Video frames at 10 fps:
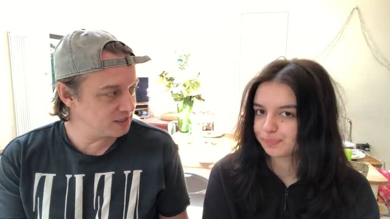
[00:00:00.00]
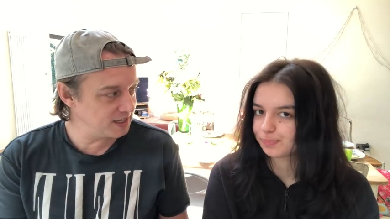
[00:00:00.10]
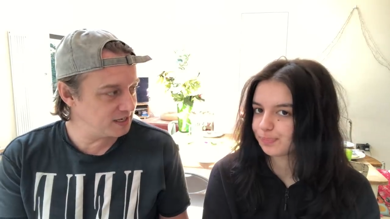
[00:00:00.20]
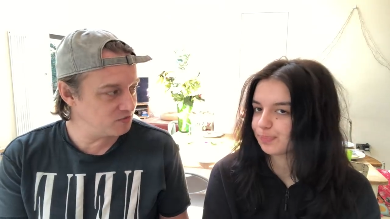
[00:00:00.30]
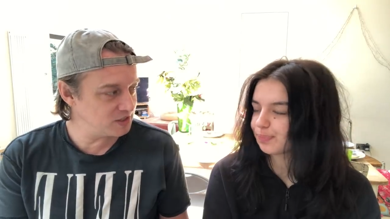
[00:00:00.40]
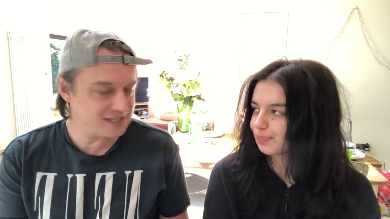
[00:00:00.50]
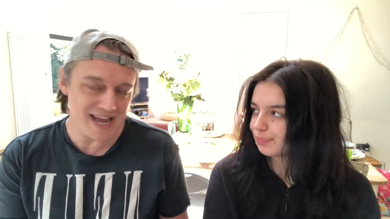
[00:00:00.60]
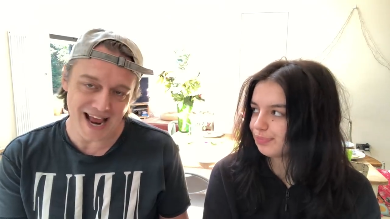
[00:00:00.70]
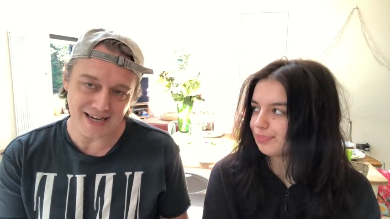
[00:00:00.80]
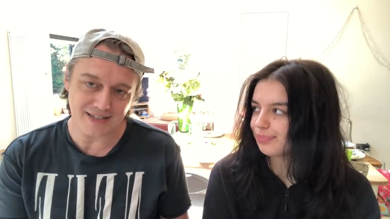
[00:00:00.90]
Speaker 1: the King of the
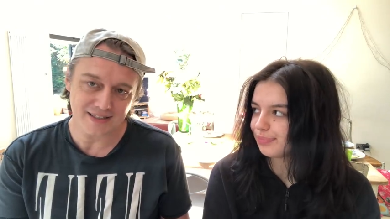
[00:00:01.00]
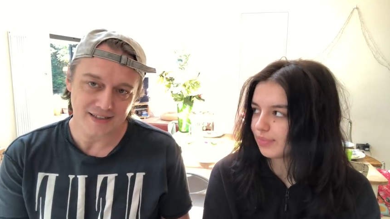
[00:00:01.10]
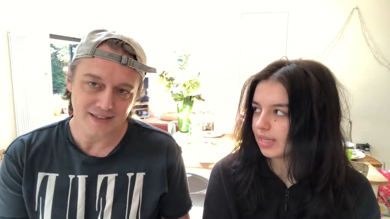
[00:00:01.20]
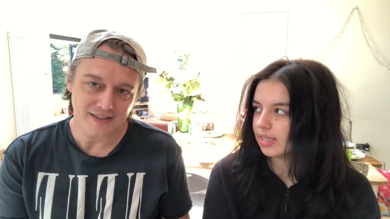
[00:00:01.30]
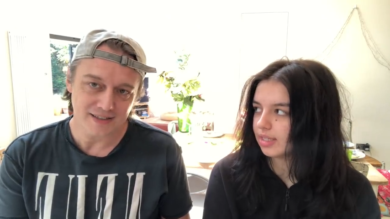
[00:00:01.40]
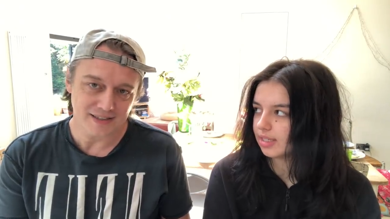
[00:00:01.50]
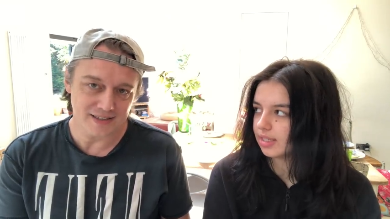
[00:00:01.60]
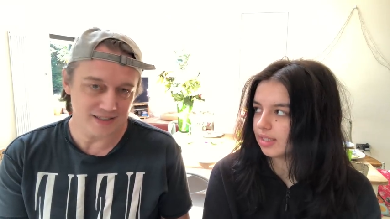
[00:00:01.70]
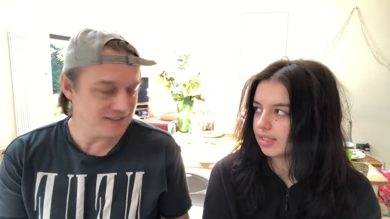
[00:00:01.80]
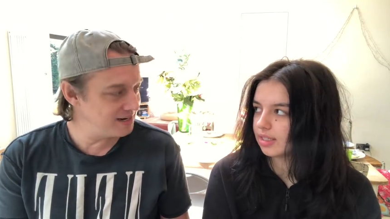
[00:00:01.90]
Dead,
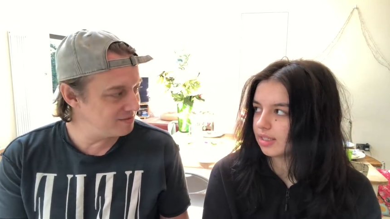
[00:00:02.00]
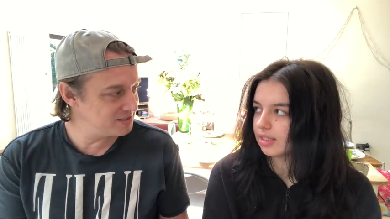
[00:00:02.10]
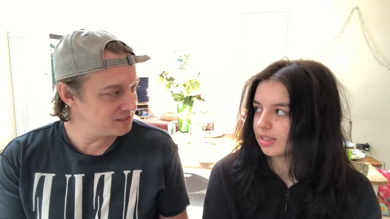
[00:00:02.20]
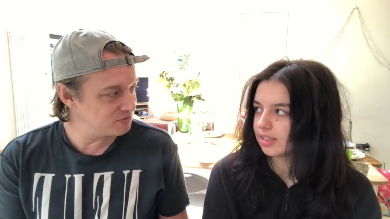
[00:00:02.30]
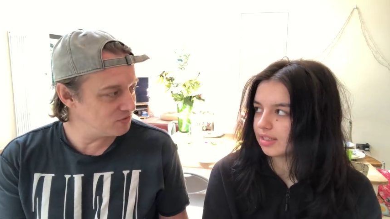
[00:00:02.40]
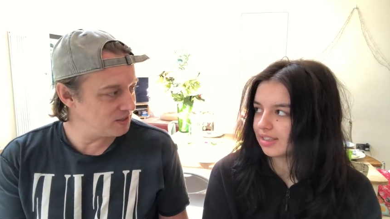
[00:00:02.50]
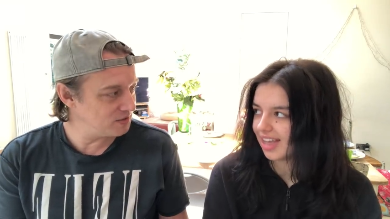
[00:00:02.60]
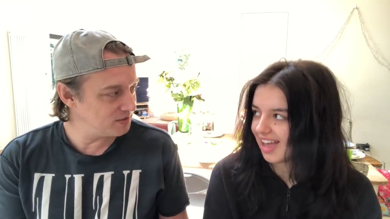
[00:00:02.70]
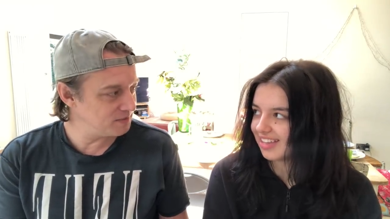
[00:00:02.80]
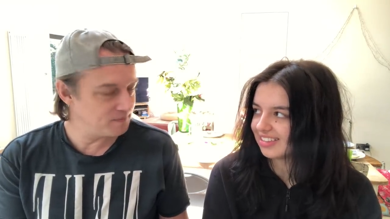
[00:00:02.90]
is Daenerys'
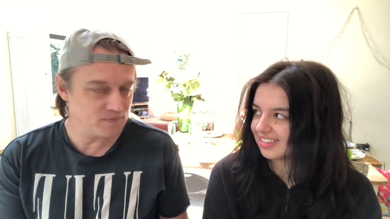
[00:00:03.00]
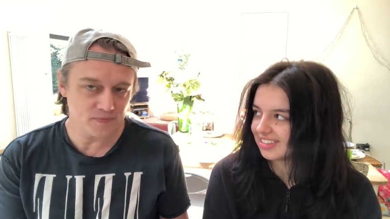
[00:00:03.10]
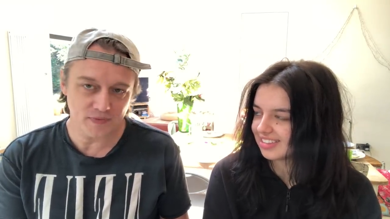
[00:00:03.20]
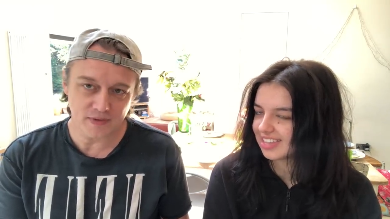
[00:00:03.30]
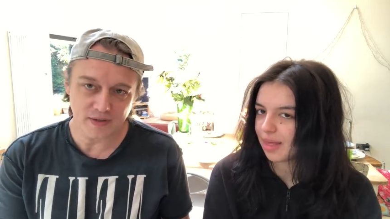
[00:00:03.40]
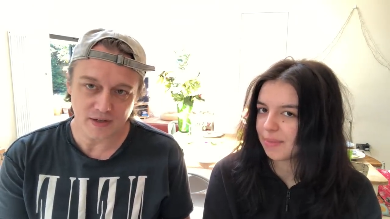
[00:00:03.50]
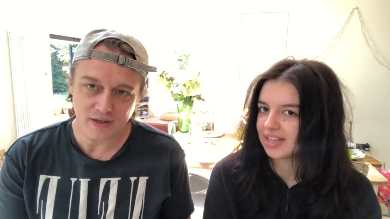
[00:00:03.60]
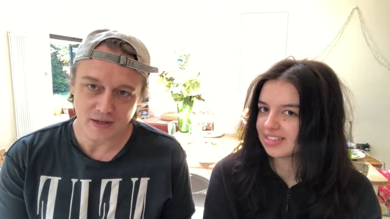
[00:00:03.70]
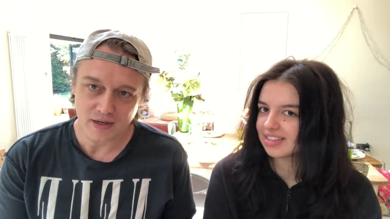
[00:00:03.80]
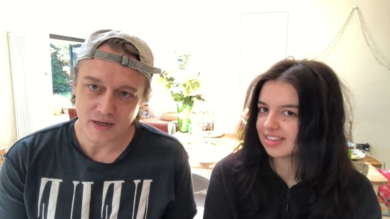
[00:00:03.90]
father. Yeah,
Speaker 2: so that
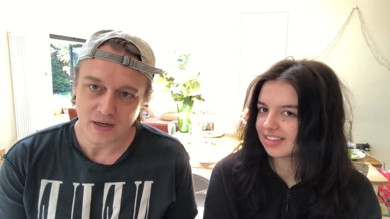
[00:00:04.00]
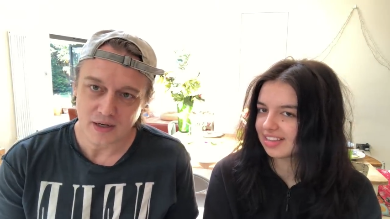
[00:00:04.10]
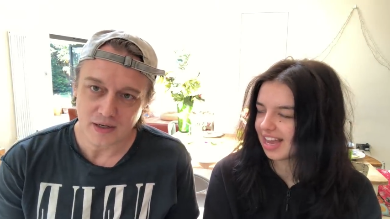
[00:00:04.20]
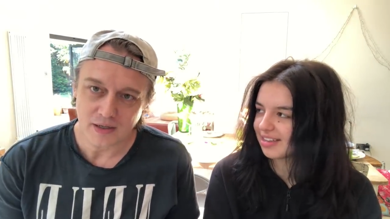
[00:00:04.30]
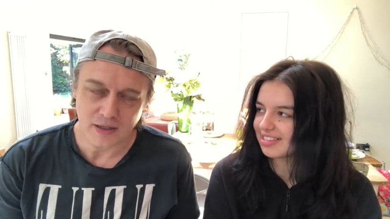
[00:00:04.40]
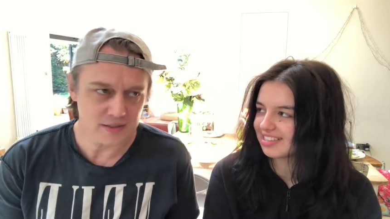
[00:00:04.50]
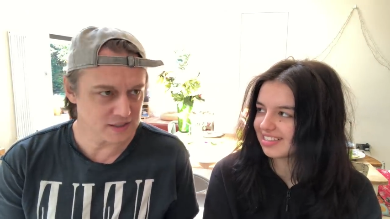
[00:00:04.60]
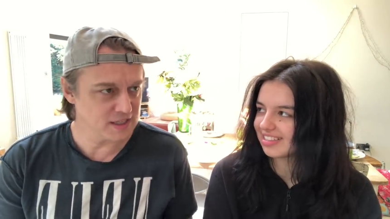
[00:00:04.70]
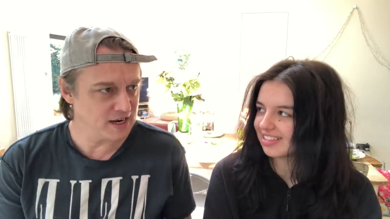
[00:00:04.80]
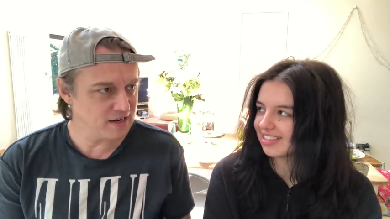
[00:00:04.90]
makes that's.
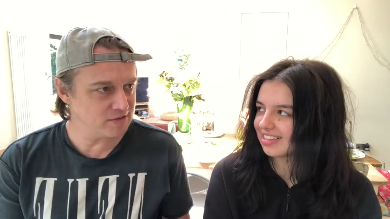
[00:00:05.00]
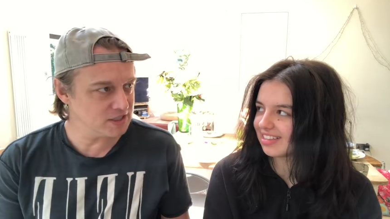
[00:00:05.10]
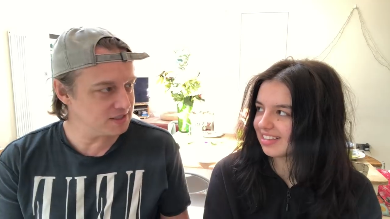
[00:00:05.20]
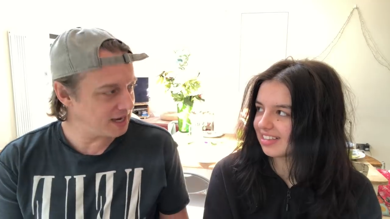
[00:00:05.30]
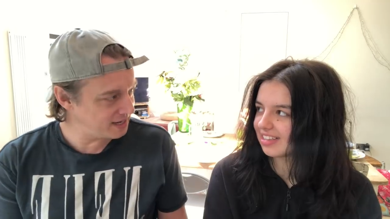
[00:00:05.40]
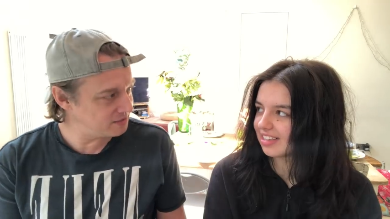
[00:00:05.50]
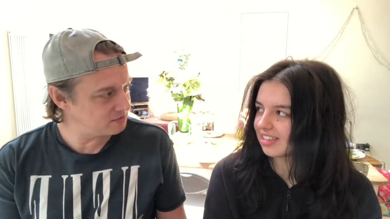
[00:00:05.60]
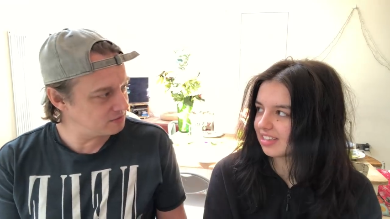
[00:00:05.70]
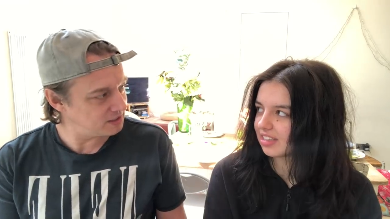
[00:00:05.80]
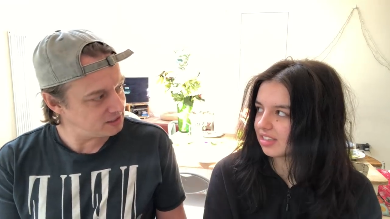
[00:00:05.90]
Speaker 1: So Daenerys'
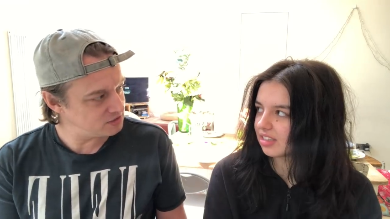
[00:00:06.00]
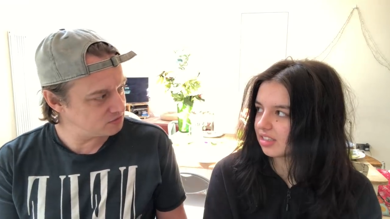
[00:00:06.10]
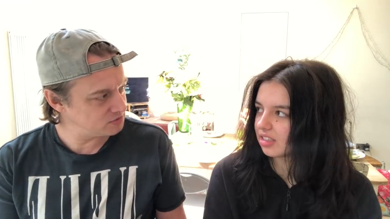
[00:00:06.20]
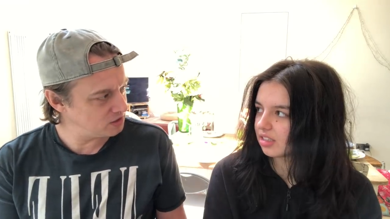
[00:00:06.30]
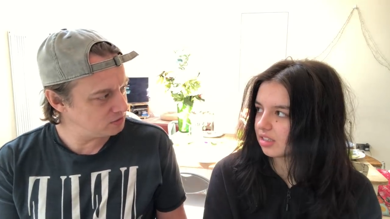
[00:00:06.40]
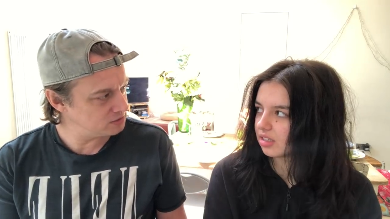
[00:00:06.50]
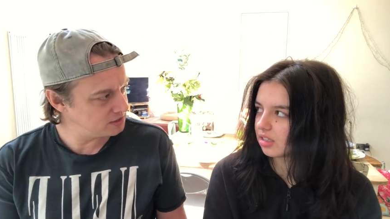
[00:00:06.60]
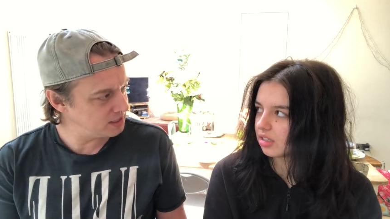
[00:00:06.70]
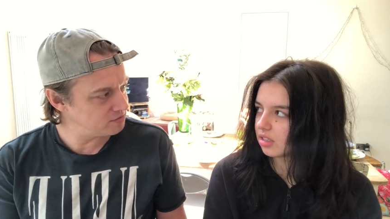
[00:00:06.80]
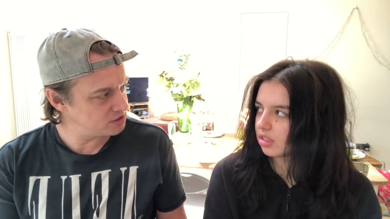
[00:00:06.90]
and thingies. No,
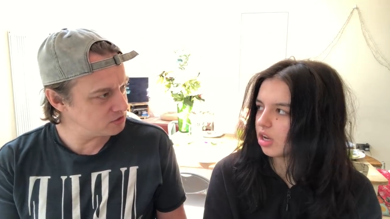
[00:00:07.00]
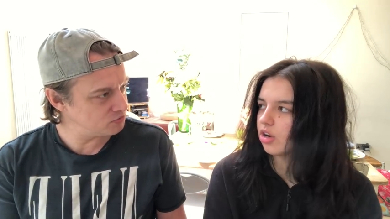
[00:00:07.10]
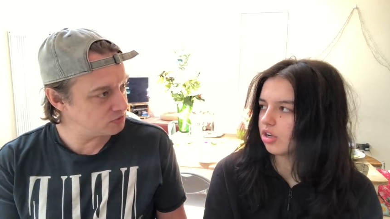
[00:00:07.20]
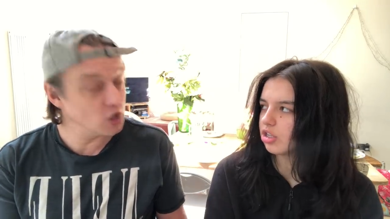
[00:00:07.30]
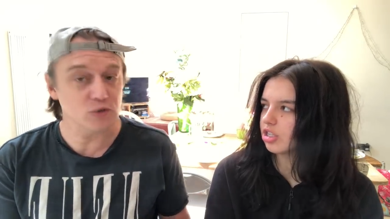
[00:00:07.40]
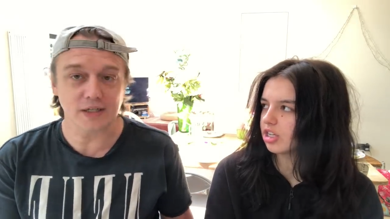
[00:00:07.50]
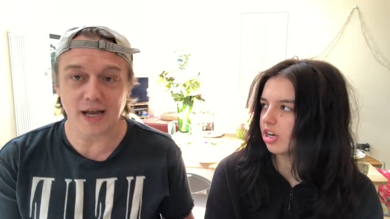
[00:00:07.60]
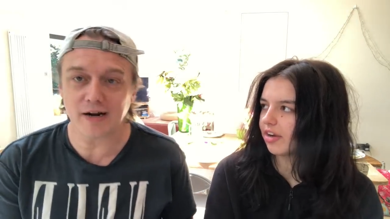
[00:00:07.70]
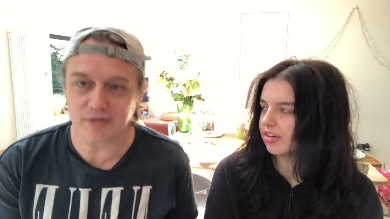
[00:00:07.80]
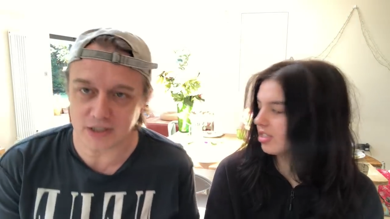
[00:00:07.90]
Daenerys' no, no, no
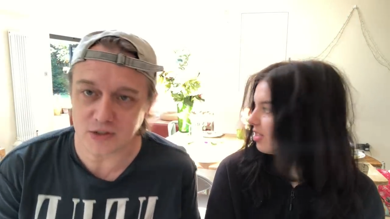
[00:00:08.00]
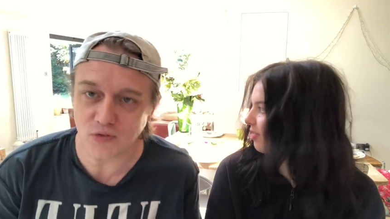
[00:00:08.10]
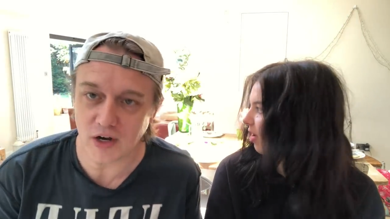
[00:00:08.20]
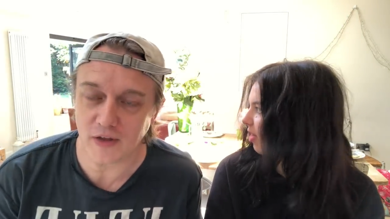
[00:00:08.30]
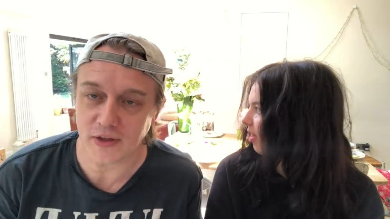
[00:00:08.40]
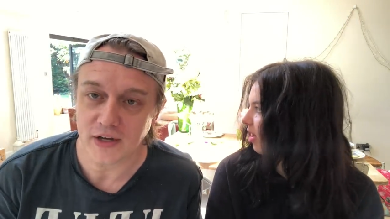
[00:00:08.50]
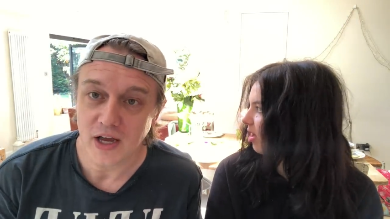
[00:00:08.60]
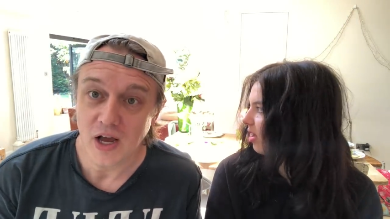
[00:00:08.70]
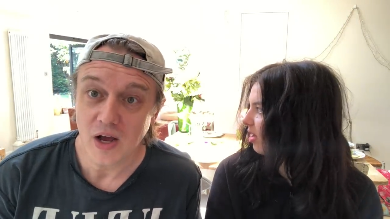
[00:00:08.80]
father. father.